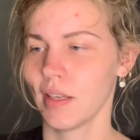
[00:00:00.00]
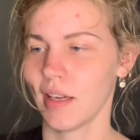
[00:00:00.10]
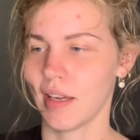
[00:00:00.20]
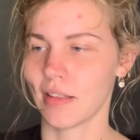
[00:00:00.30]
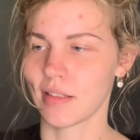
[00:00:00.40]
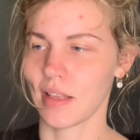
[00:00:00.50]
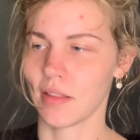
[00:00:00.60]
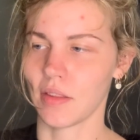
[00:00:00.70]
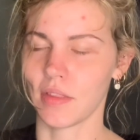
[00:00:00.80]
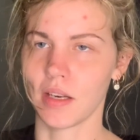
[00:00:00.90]
and then
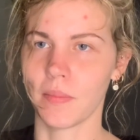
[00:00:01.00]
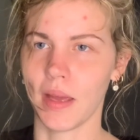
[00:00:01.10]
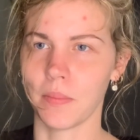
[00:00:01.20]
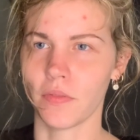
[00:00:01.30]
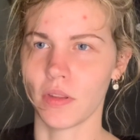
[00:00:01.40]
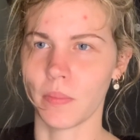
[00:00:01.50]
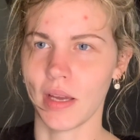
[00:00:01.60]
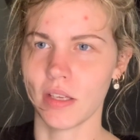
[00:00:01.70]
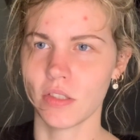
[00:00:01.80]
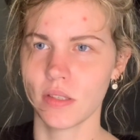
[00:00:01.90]
the thinner paper for the
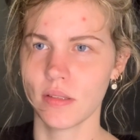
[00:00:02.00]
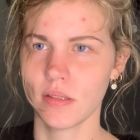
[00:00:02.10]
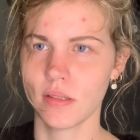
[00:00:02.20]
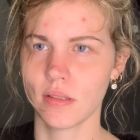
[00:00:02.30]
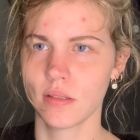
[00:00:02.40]
pages.